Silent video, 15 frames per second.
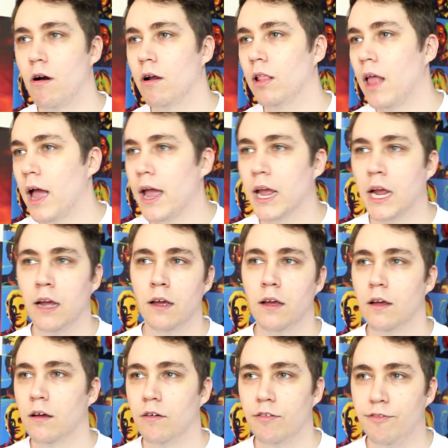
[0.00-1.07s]
are like
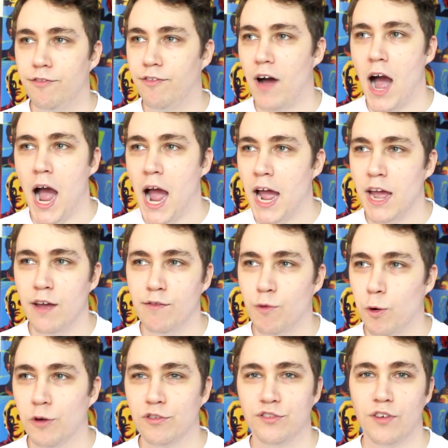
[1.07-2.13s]
5
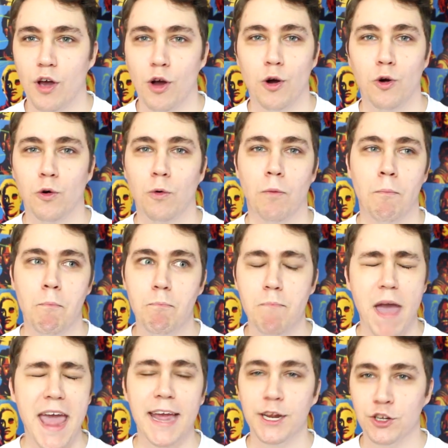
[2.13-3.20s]
or so
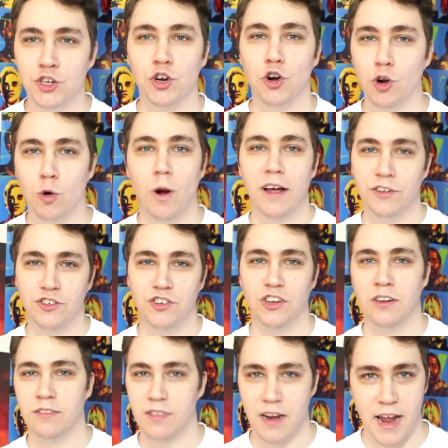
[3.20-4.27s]
major
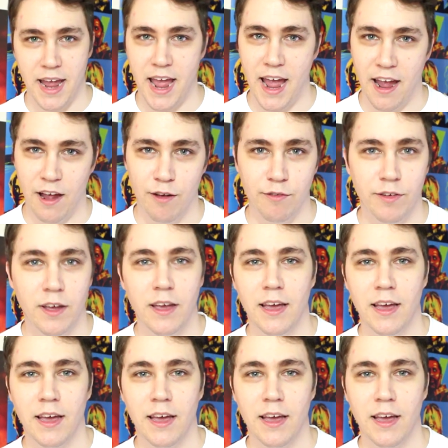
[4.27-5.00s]
questions that I have,